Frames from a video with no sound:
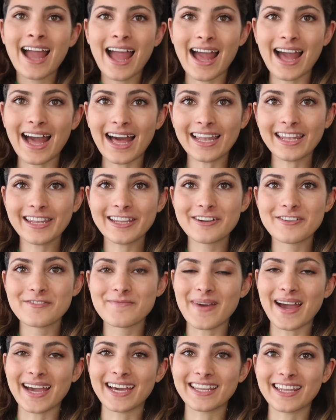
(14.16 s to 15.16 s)
Hello
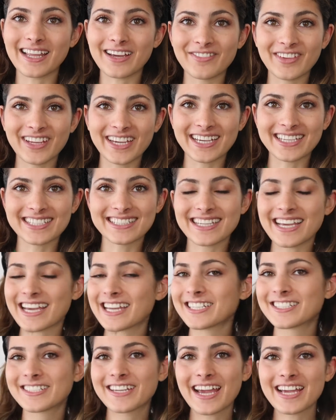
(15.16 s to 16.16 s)
my lovelies!
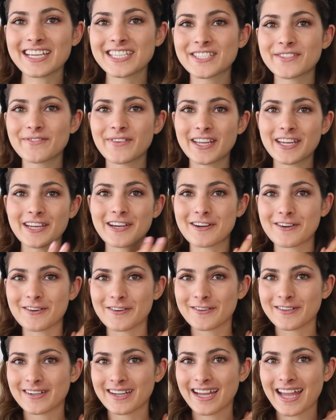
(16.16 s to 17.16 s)
In today's
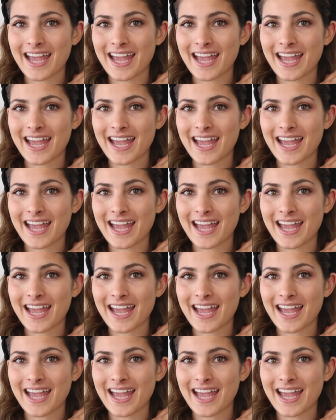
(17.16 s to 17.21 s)
video,